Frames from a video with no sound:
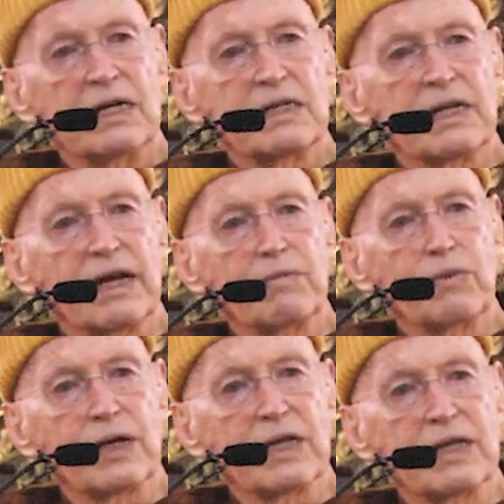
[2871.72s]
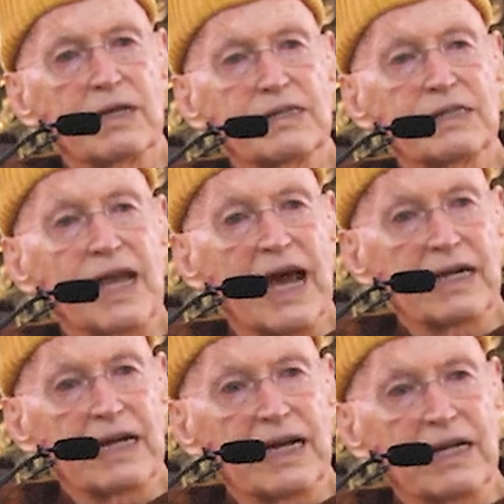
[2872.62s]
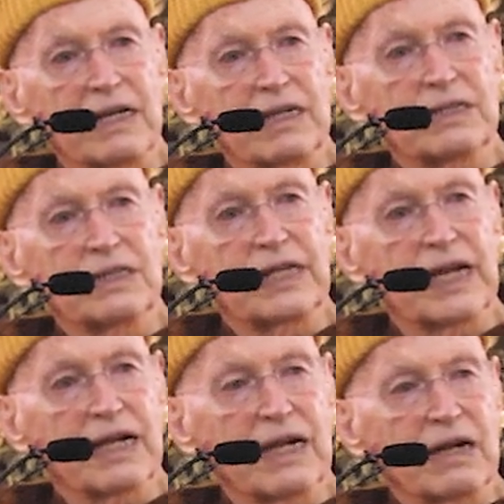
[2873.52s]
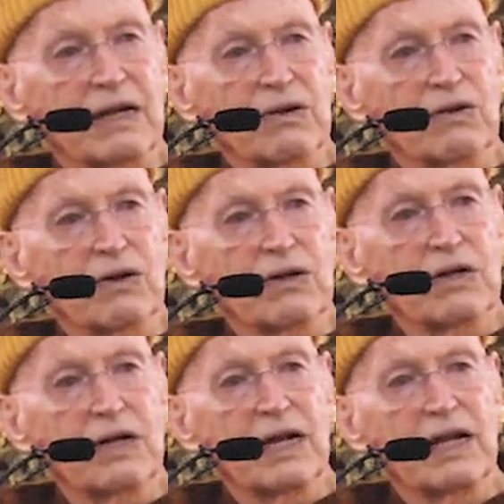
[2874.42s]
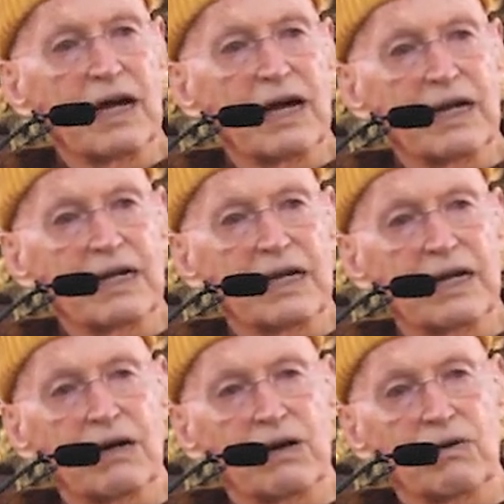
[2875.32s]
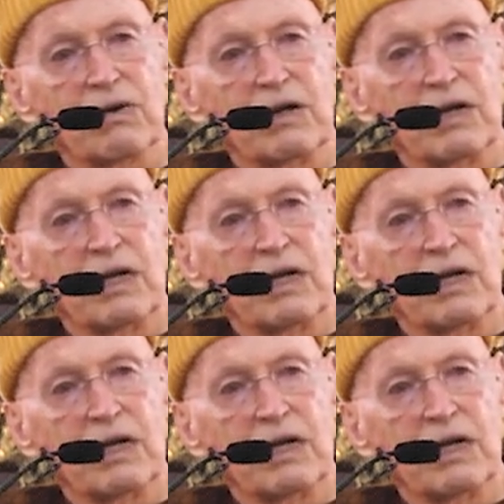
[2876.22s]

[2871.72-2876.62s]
Same with standing still or lying down.